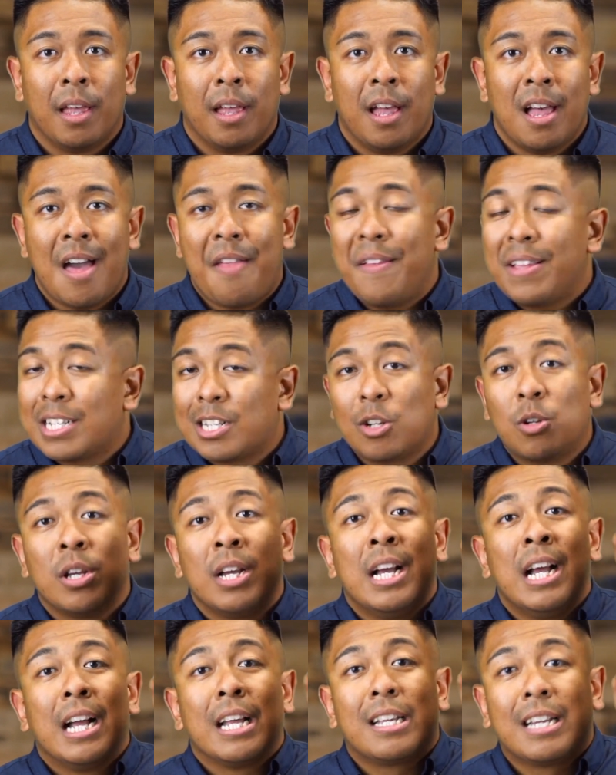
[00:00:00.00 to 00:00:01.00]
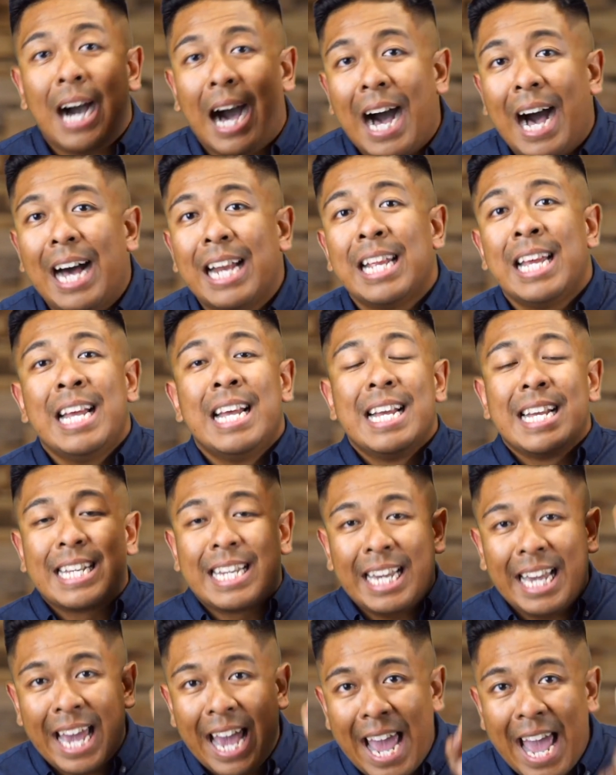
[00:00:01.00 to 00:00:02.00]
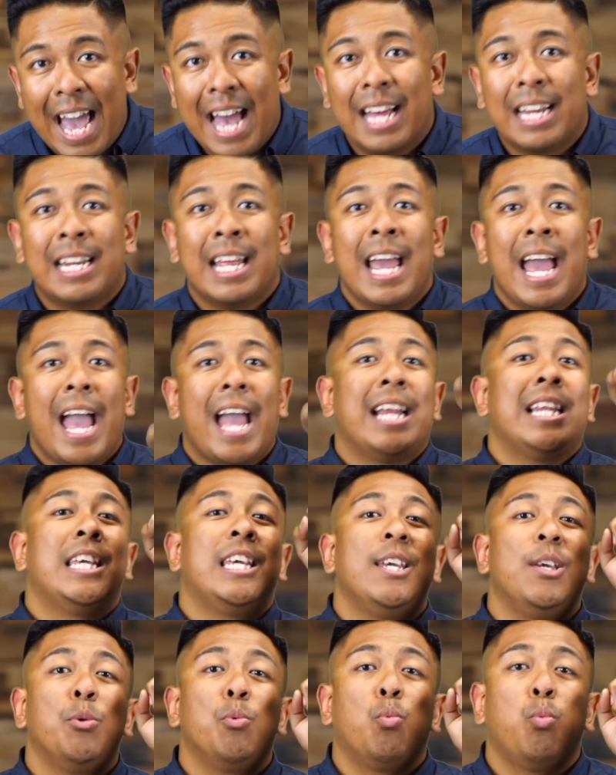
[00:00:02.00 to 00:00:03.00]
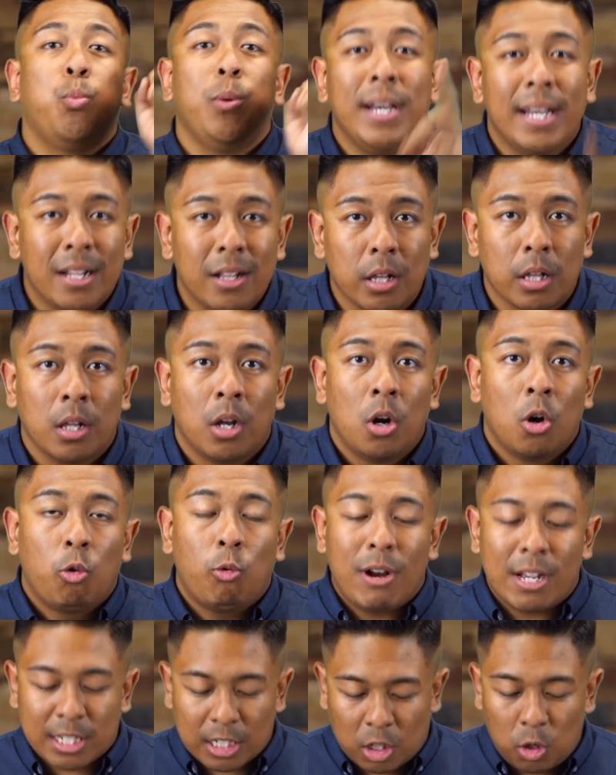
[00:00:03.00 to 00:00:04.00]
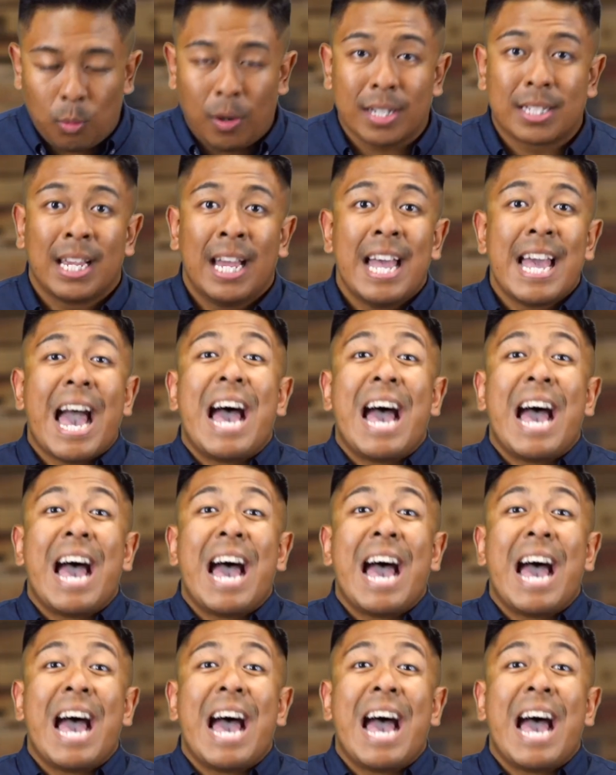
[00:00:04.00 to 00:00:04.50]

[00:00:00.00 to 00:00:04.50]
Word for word: And they said, God can and he will rescue us.